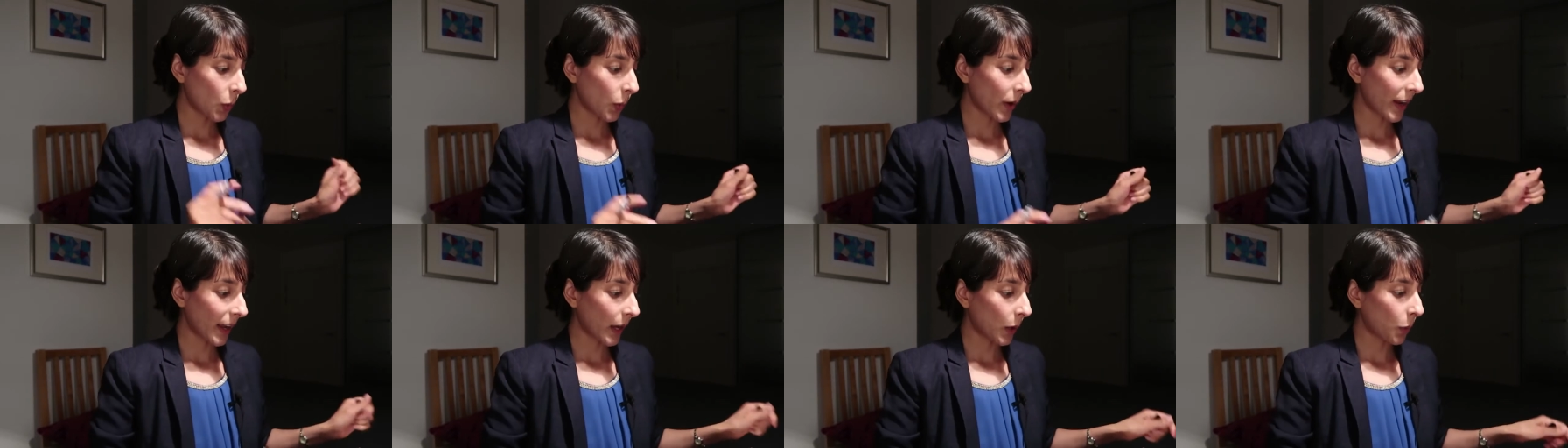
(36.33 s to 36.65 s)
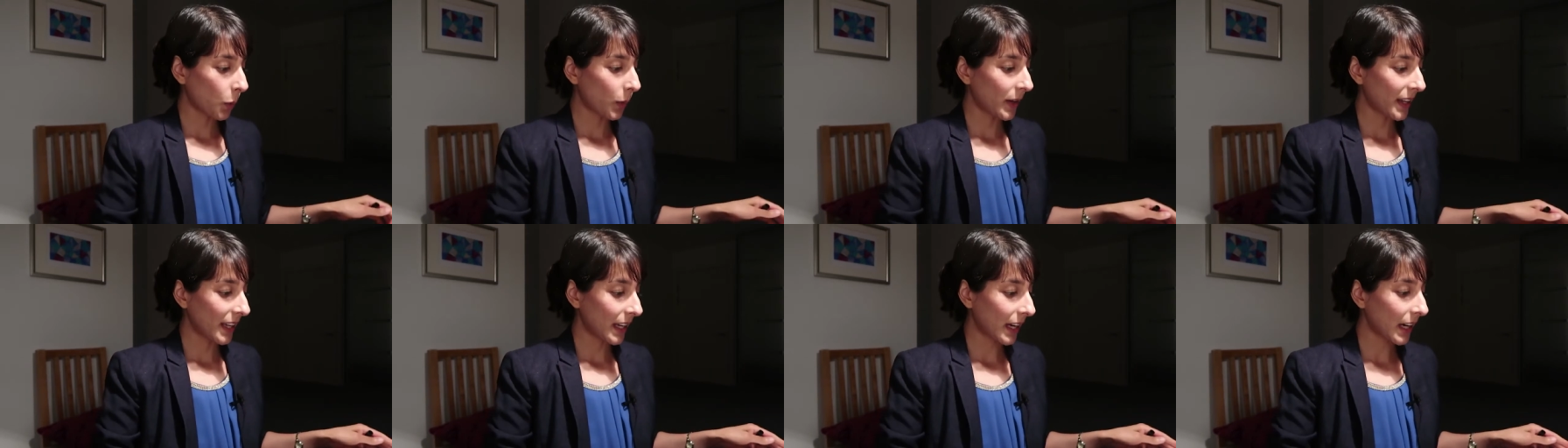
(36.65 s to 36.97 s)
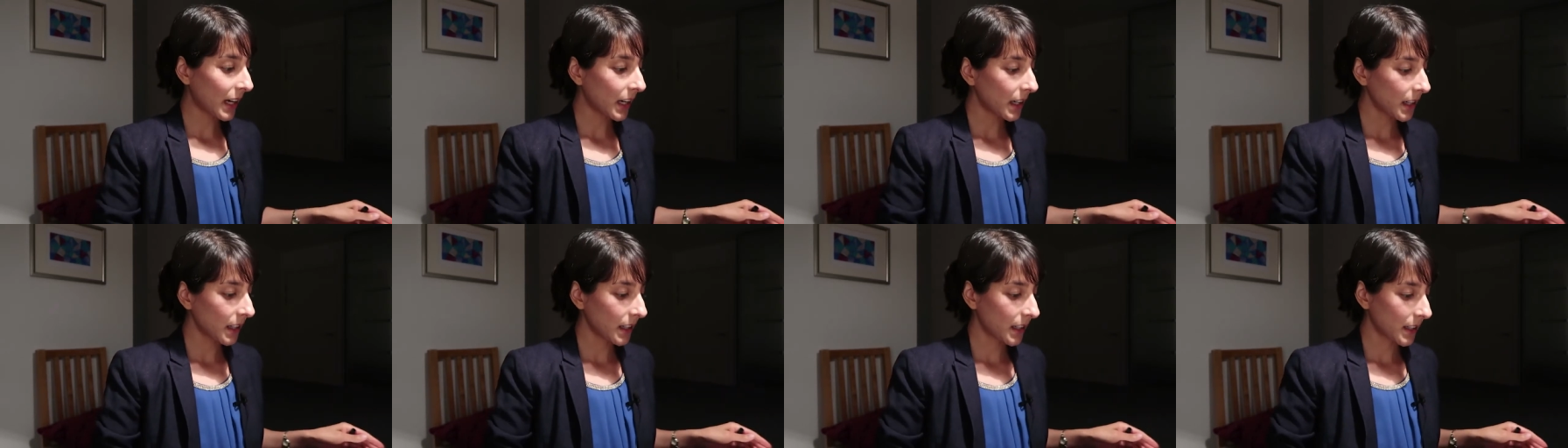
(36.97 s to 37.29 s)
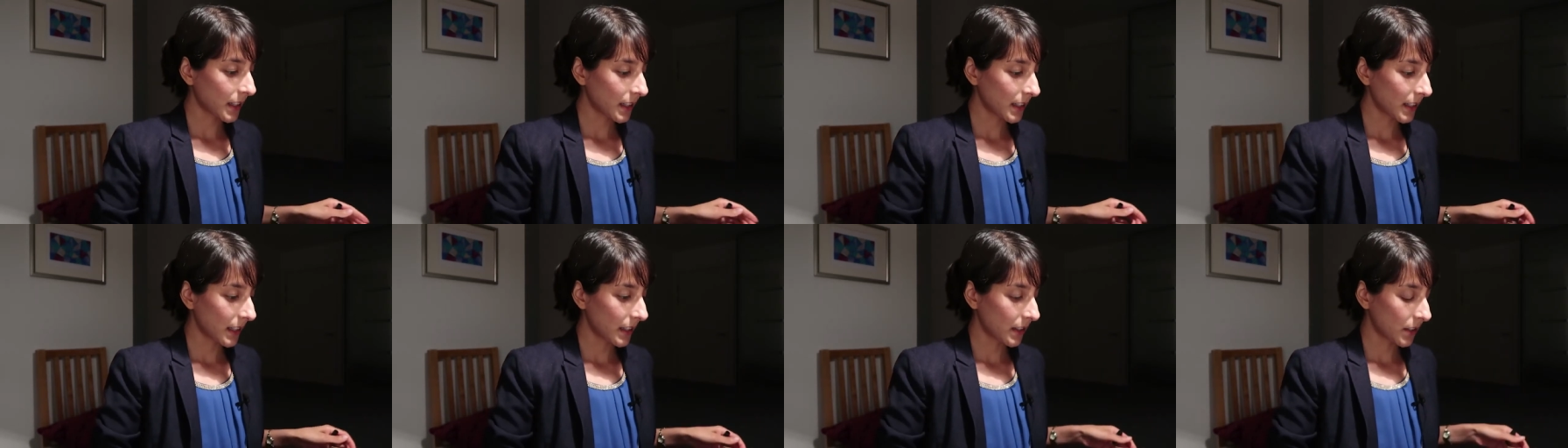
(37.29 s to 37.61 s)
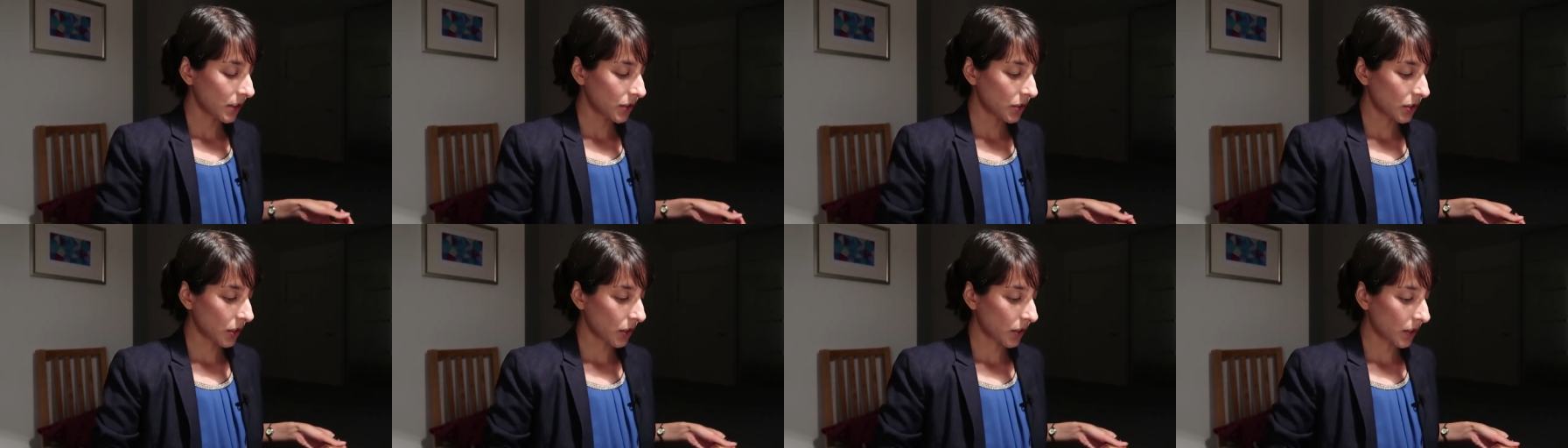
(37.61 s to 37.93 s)
where we are in
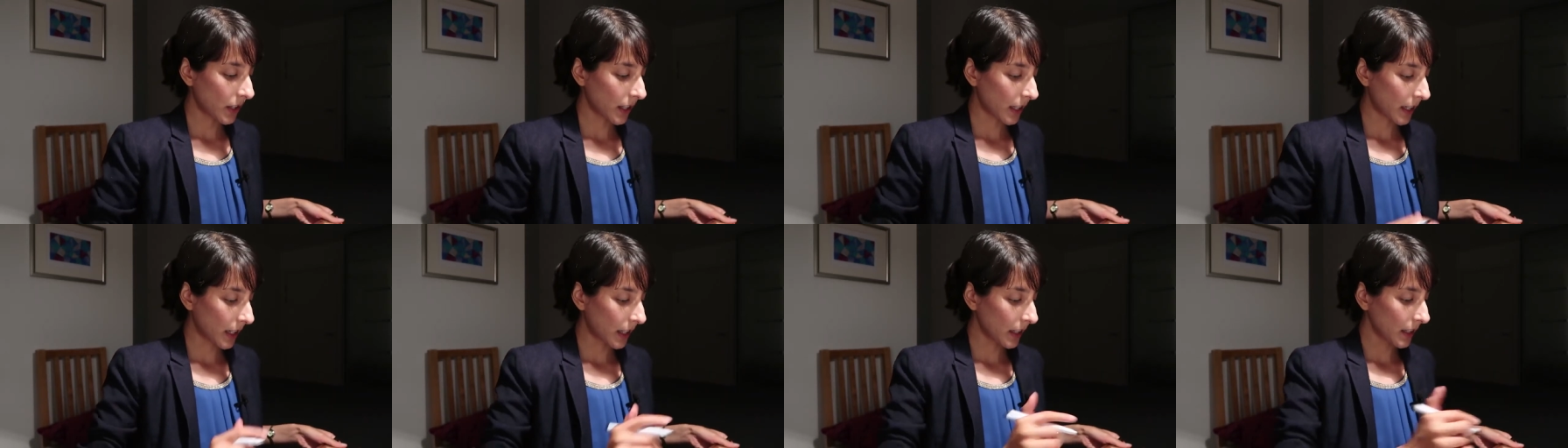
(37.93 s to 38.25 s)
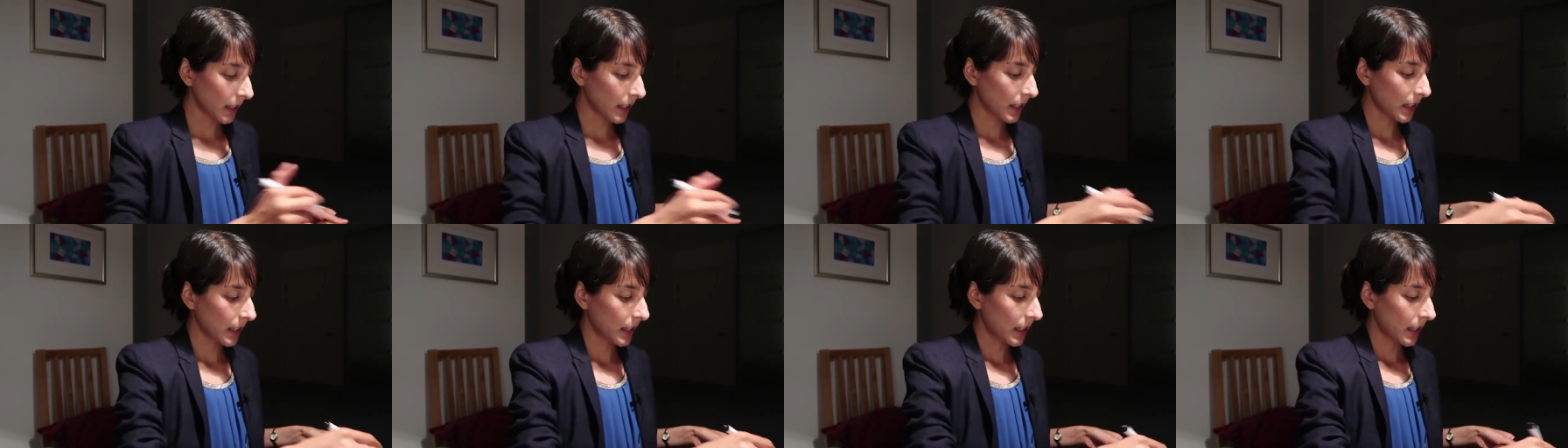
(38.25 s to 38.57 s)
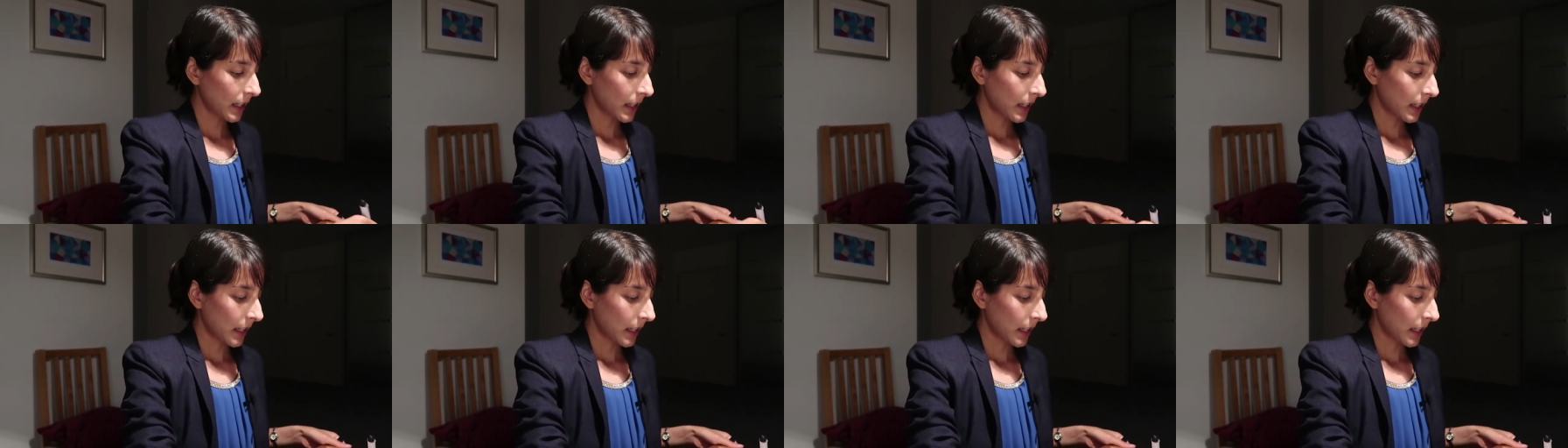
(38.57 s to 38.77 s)
the zodiac.